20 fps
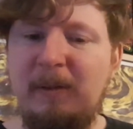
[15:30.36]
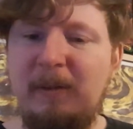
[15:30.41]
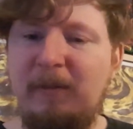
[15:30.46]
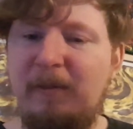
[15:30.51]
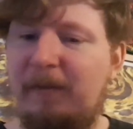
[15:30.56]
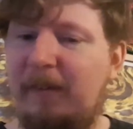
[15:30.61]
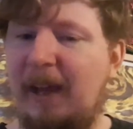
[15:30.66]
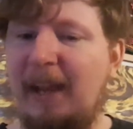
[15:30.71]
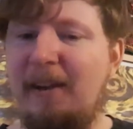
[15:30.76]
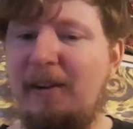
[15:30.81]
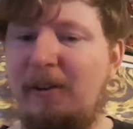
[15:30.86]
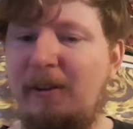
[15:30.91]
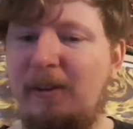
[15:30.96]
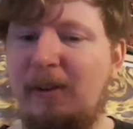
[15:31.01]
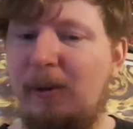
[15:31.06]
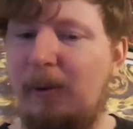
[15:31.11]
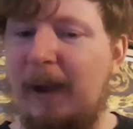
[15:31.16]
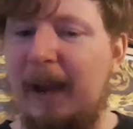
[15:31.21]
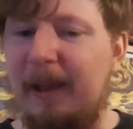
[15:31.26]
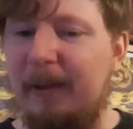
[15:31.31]
Fire
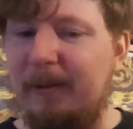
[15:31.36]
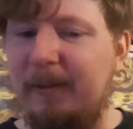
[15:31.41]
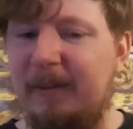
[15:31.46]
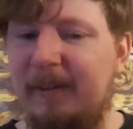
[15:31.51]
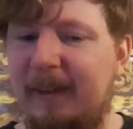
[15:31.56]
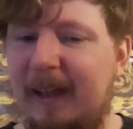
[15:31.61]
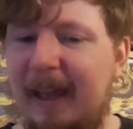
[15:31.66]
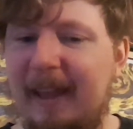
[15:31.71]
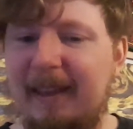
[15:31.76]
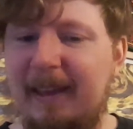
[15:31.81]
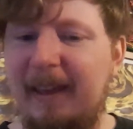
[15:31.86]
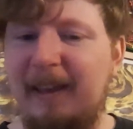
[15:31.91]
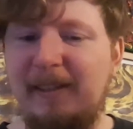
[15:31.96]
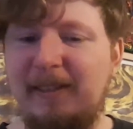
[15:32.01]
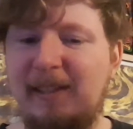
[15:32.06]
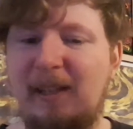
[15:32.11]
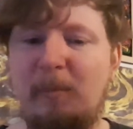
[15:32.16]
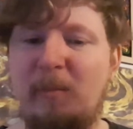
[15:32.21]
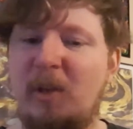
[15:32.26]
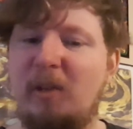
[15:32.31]
and ground, I
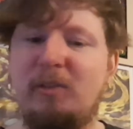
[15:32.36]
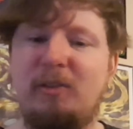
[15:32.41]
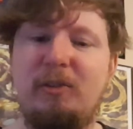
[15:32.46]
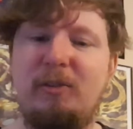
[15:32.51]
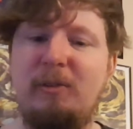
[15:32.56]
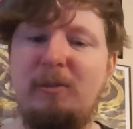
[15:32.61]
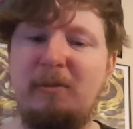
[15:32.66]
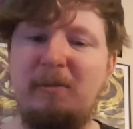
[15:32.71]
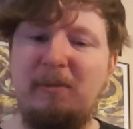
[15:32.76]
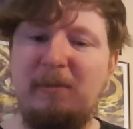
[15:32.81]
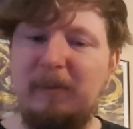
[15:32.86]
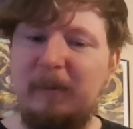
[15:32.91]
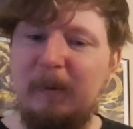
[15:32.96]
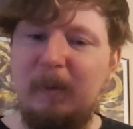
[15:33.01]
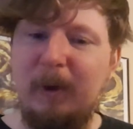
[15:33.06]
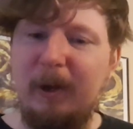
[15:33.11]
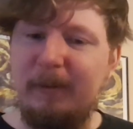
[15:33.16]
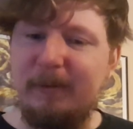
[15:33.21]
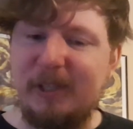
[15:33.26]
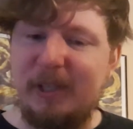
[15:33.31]
guess. I'm not sure
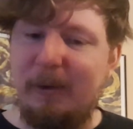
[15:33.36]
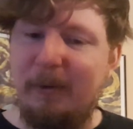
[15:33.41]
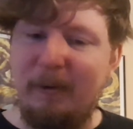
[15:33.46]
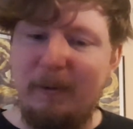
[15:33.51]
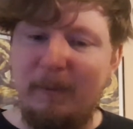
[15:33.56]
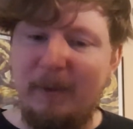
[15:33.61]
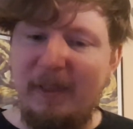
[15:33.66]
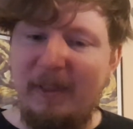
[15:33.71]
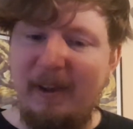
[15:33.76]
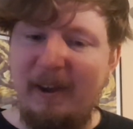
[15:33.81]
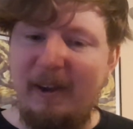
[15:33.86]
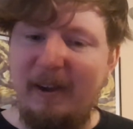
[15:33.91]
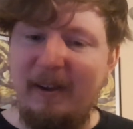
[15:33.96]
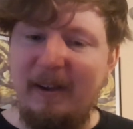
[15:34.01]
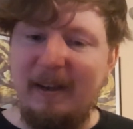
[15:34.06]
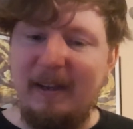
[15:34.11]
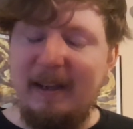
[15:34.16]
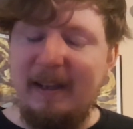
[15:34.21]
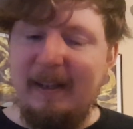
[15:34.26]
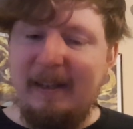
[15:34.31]
what I was going with
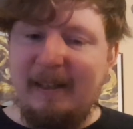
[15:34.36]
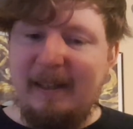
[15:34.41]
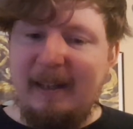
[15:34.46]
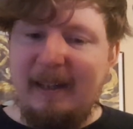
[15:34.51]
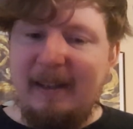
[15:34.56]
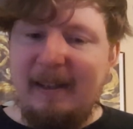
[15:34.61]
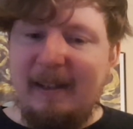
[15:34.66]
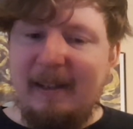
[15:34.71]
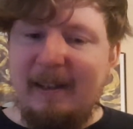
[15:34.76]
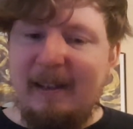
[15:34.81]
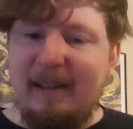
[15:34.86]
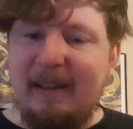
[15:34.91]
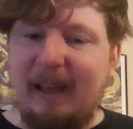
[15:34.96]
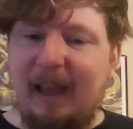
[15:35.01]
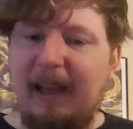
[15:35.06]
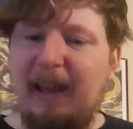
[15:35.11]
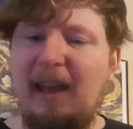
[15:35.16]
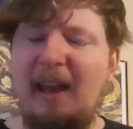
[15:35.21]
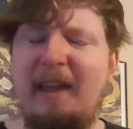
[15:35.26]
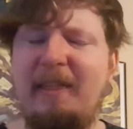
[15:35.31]
there.
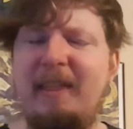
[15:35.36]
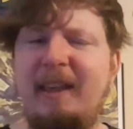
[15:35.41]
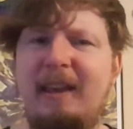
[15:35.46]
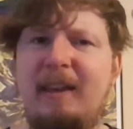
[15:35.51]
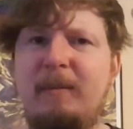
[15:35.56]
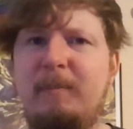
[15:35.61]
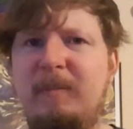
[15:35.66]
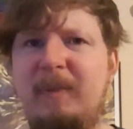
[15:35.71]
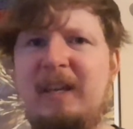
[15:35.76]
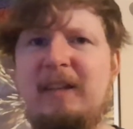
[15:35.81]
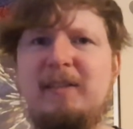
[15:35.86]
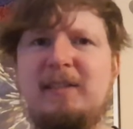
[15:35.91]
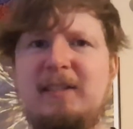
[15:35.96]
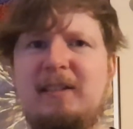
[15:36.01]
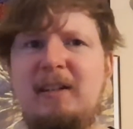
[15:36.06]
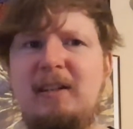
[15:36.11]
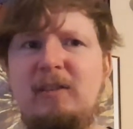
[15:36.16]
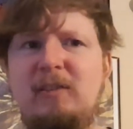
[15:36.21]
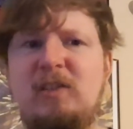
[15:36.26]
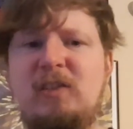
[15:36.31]
I think it means
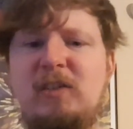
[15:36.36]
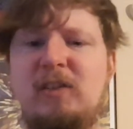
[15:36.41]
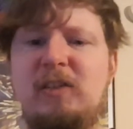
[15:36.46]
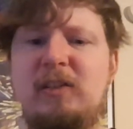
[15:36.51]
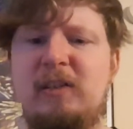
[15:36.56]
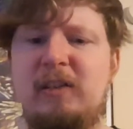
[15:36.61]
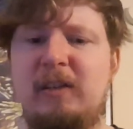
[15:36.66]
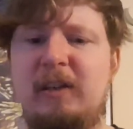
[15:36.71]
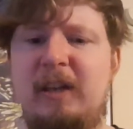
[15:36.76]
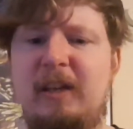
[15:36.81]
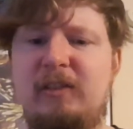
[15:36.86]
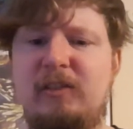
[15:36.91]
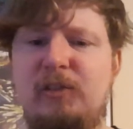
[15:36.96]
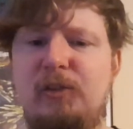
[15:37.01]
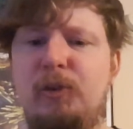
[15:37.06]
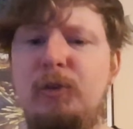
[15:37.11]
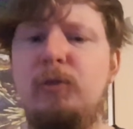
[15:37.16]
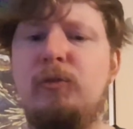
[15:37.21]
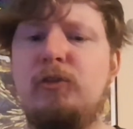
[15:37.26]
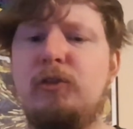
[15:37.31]
that it's
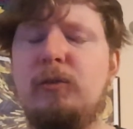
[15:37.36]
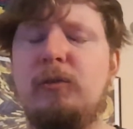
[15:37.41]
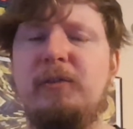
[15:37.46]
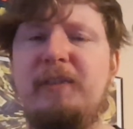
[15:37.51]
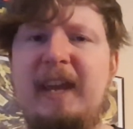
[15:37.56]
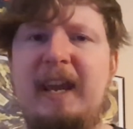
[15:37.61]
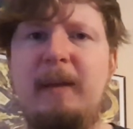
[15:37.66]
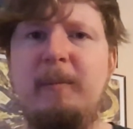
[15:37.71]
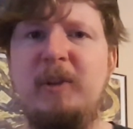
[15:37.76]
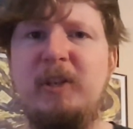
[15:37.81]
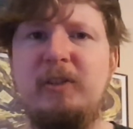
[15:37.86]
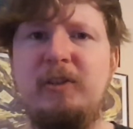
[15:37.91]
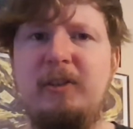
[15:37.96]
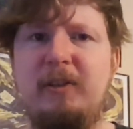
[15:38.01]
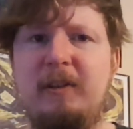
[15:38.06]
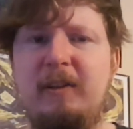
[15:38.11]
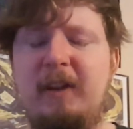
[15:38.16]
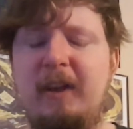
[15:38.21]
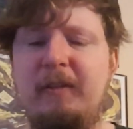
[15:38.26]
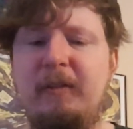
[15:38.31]
neutral damage
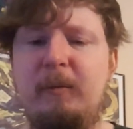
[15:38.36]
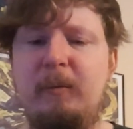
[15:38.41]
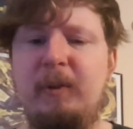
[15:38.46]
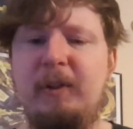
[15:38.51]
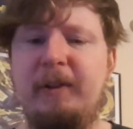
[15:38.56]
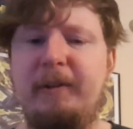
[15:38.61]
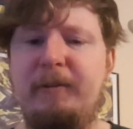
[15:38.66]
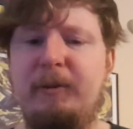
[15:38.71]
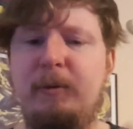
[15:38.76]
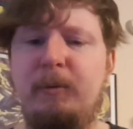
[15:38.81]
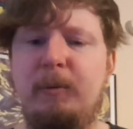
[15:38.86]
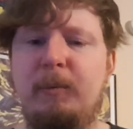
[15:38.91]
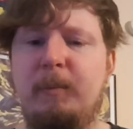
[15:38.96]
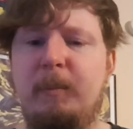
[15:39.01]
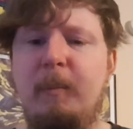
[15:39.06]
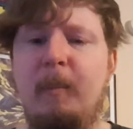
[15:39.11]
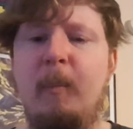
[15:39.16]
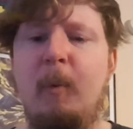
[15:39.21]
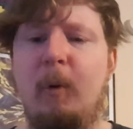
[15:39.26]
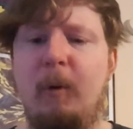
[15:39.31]
and doesn't really do
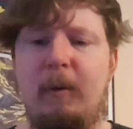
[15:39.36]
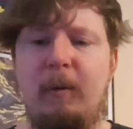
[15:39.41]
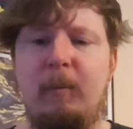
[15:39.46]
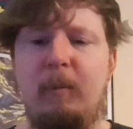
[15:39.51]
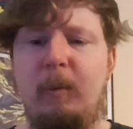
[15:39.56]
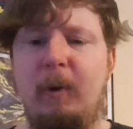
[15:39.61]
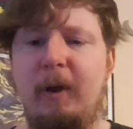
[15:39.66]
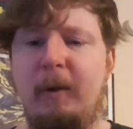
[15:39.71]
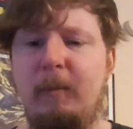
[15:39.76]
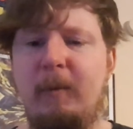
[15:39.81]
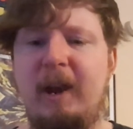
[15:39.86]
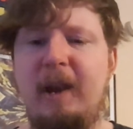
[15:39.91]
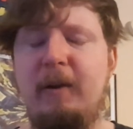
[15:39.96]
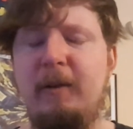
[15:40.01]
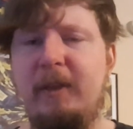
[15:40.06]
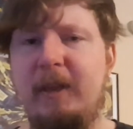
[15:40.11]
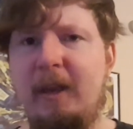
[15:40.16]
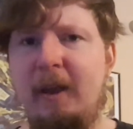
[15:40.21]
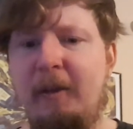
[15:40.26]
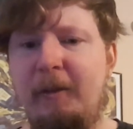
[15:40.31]
more one way or
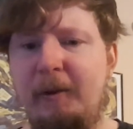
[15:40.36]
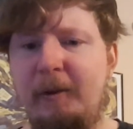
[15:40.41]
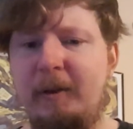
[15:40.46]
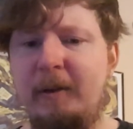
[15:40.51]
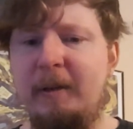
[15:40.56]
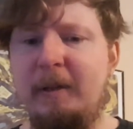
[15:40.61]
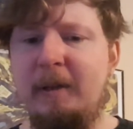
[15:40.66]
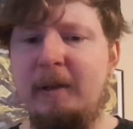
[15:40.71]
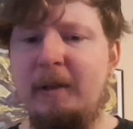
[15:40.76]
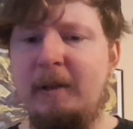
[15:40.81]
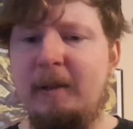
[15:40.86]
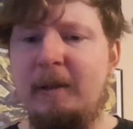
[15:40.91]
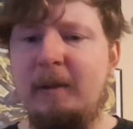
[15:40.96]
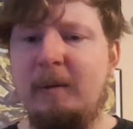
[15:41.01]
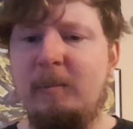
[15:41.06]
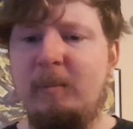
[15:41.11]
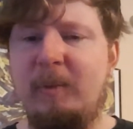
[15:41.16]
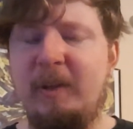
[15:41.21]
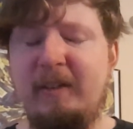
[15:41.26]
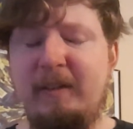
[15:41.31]
the other,
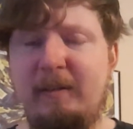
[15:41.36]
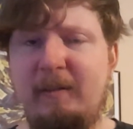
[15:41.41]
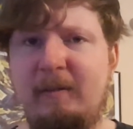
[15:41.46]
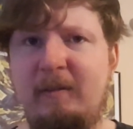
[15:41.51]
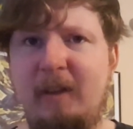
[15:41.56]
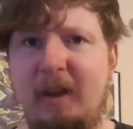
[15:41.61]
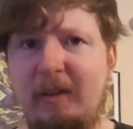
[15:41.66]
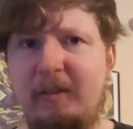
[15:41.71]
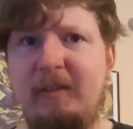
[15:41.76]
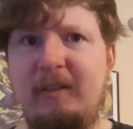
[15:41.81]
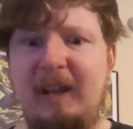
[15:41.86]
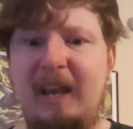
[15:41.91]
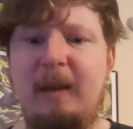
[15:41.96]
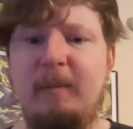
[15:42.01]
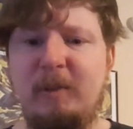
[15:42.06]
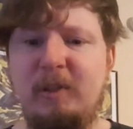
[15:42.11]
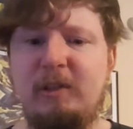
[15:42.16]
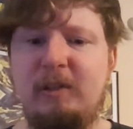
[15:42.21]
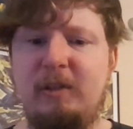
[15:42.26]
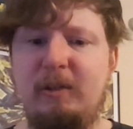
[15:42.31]
but does
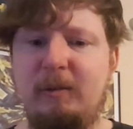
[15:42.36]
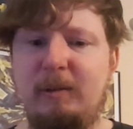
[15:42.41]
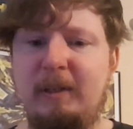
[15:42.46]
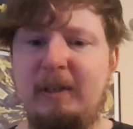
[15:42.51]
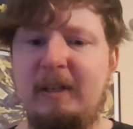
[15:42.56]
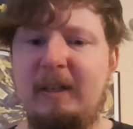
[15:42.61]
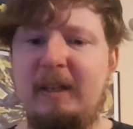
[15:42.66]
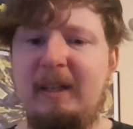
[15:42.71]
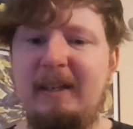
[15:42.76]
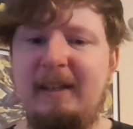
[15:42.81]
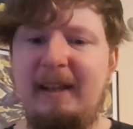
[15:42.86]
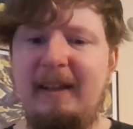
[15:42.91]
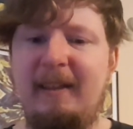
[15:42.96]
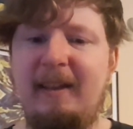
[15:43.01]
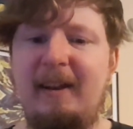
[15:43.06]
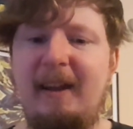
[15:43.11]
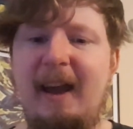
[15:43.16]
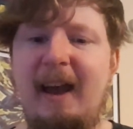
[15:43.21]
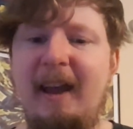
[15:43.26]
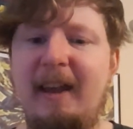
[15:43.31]
damage to it. And
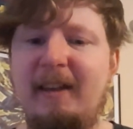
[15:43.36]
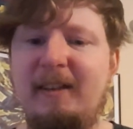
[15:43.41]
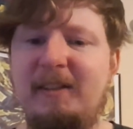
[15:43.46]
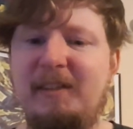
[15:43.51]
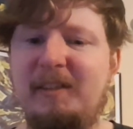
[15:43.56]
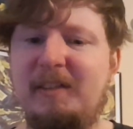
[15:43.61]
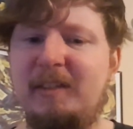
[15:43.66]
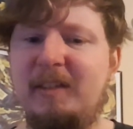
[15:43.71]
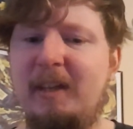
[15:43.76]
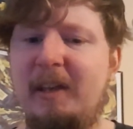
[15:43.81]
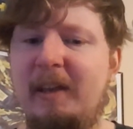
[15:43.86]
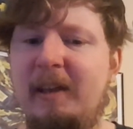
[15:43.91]
then ice